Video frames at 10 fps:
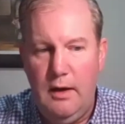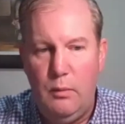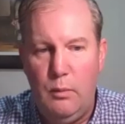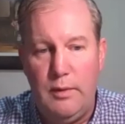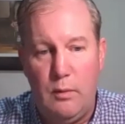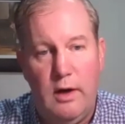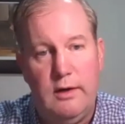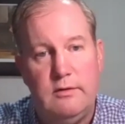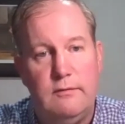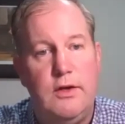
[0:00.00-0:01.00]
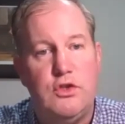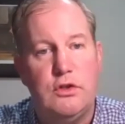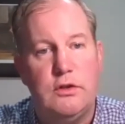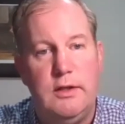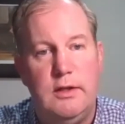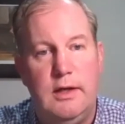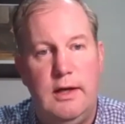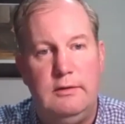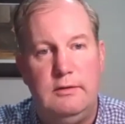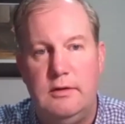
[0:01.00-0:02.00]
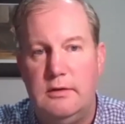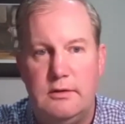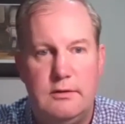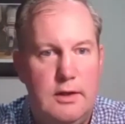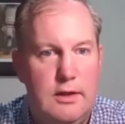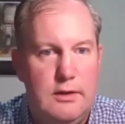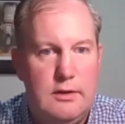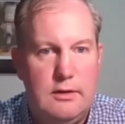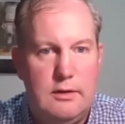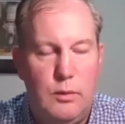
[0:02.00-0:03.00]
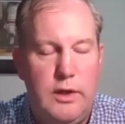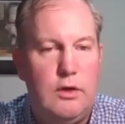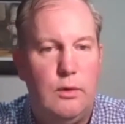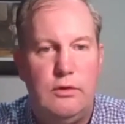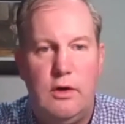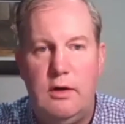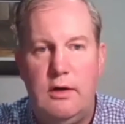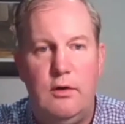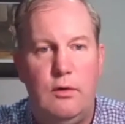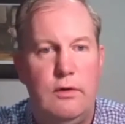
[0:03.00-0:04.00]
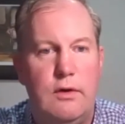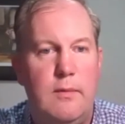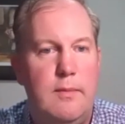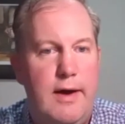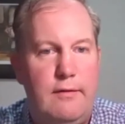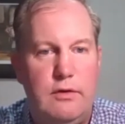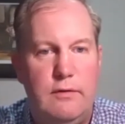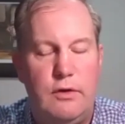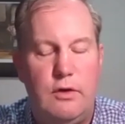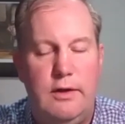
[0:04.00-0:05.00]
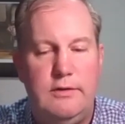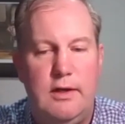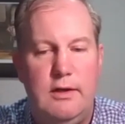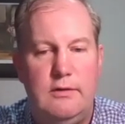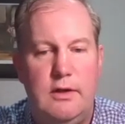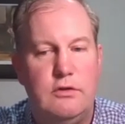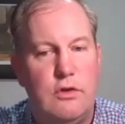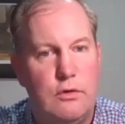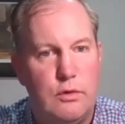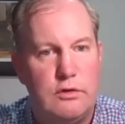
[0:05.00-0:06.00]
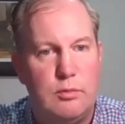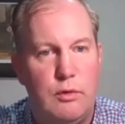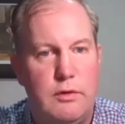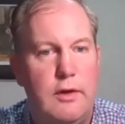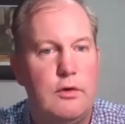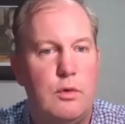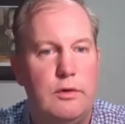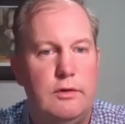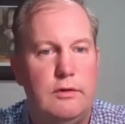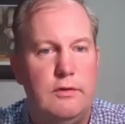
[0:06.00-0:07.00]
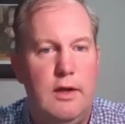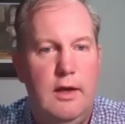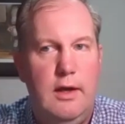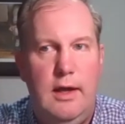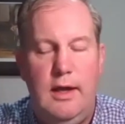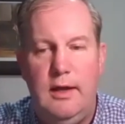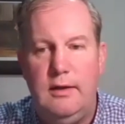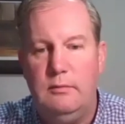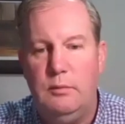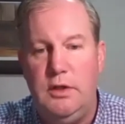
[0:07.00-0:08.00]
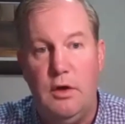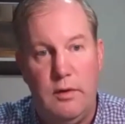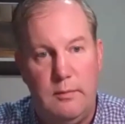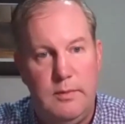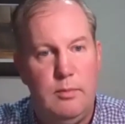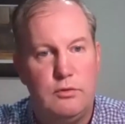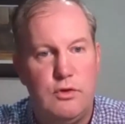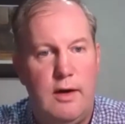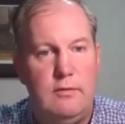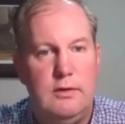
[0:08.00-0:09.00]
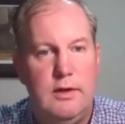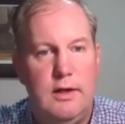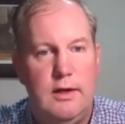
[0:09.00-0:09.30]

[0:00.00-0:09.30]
What we want is eventually, as the week goes on, or you're coming back for different content, is that you start to explore the other courses. And we know that people travel.